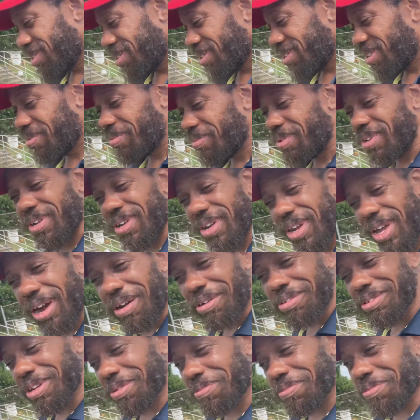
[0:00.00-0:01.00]
I mean, I
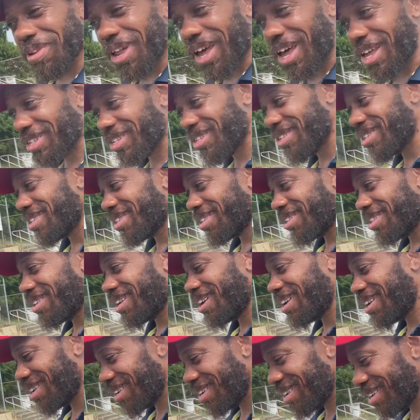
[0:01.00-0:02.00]
was up last
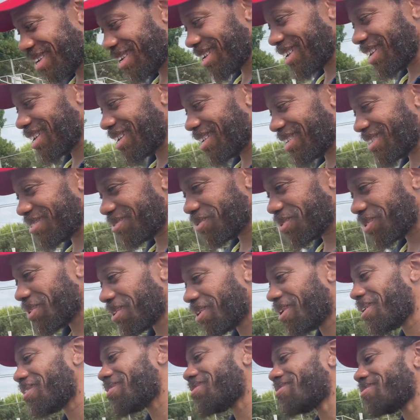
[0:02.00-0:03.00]
night late doing
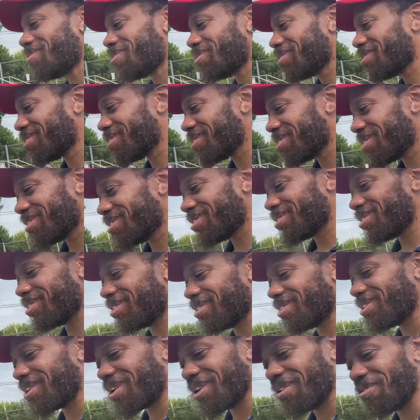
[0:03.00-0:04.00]
laundry,
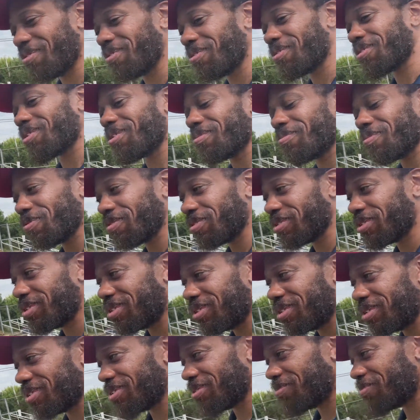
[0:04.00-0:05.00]
and then I woke up and went to
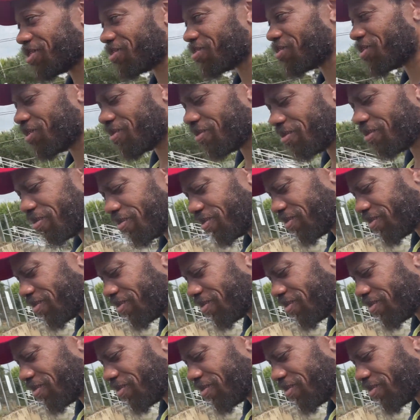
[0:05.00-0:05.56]
the gym this morning.